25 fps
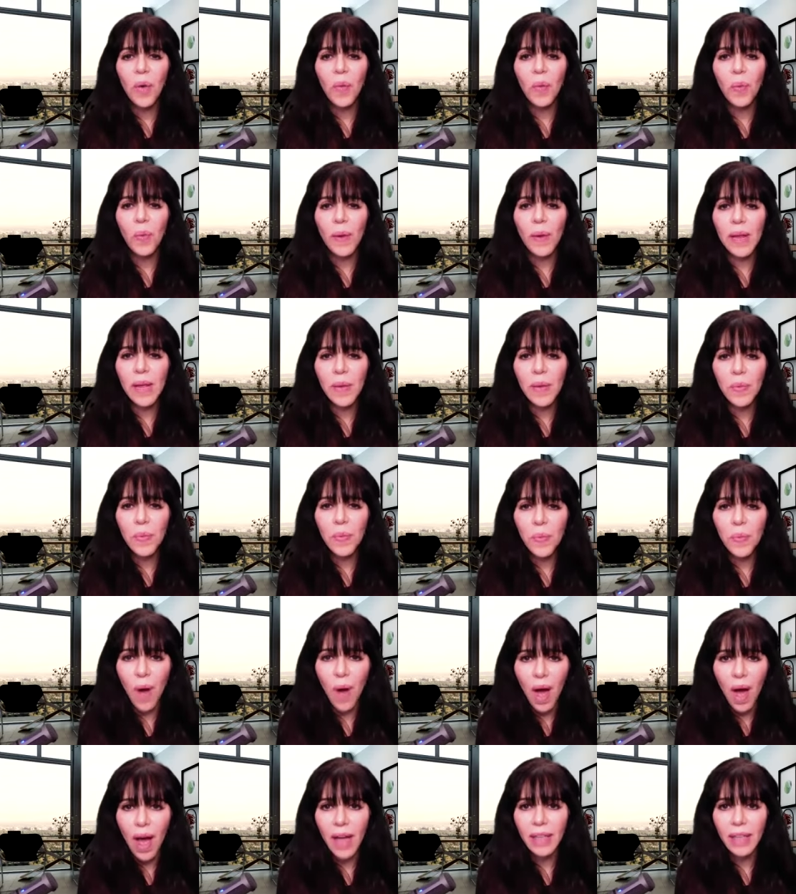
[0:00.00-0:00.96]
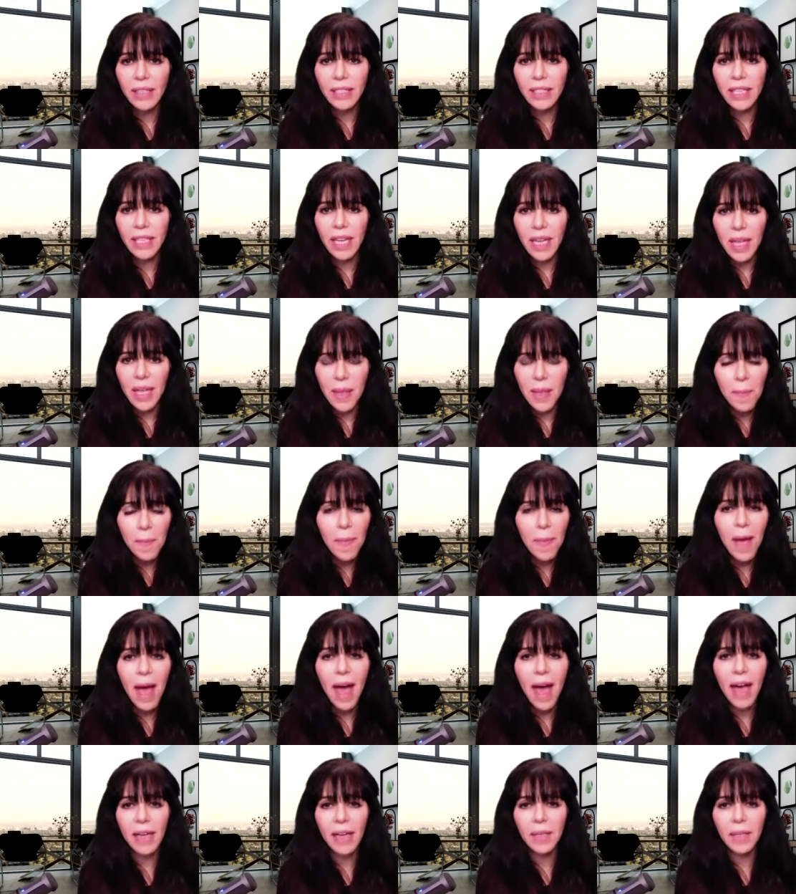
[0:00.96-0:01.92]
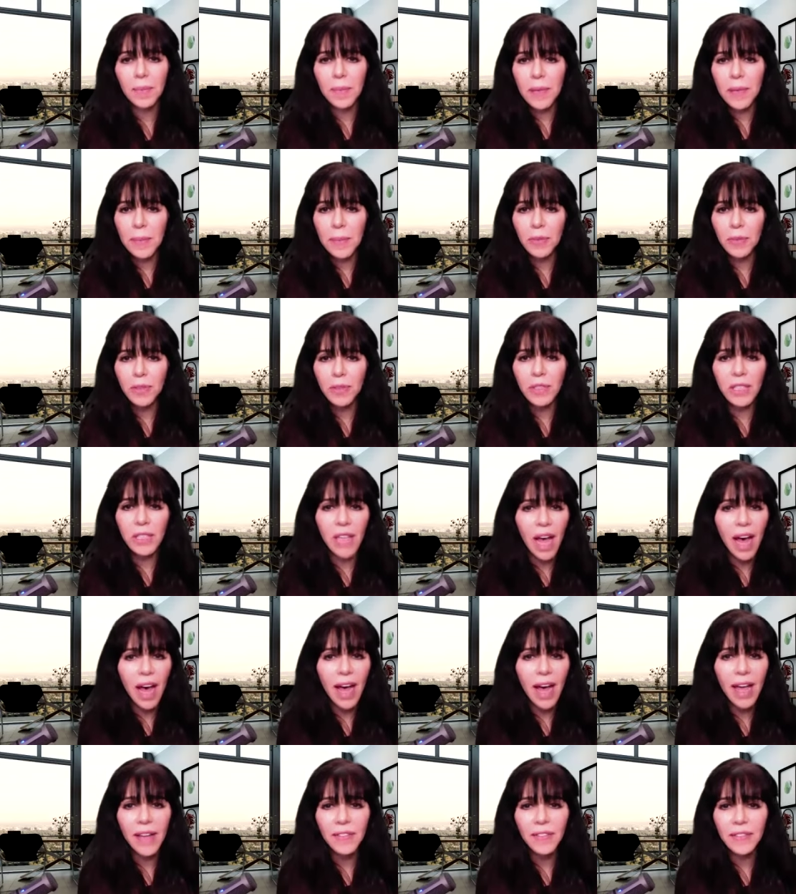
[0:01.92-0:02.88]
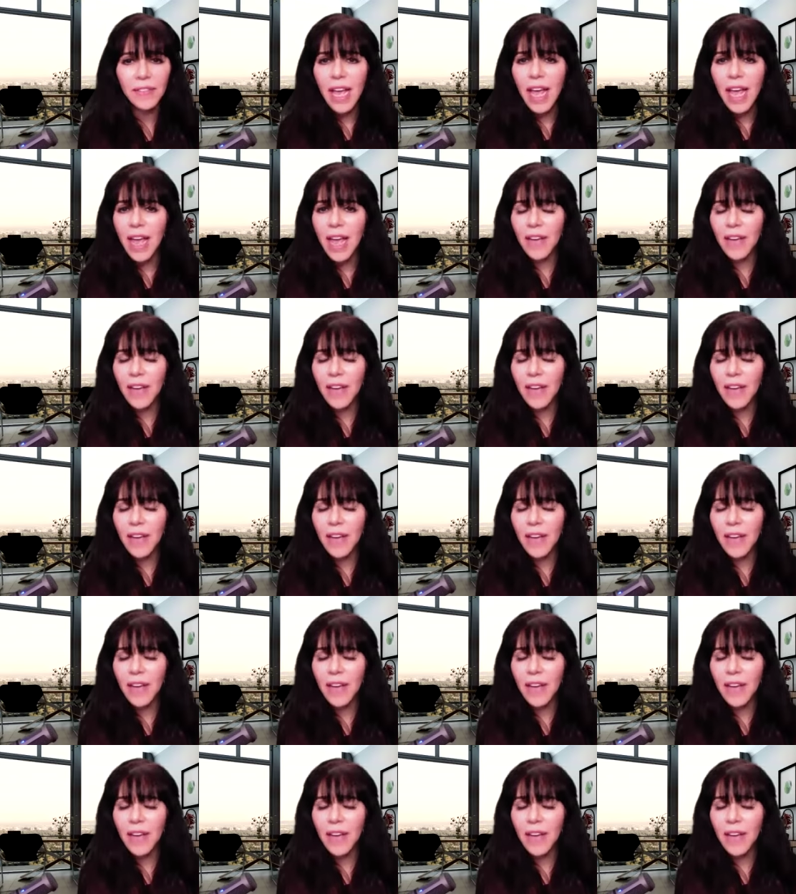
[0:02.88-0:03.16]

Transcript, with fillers: we want to impact people's lives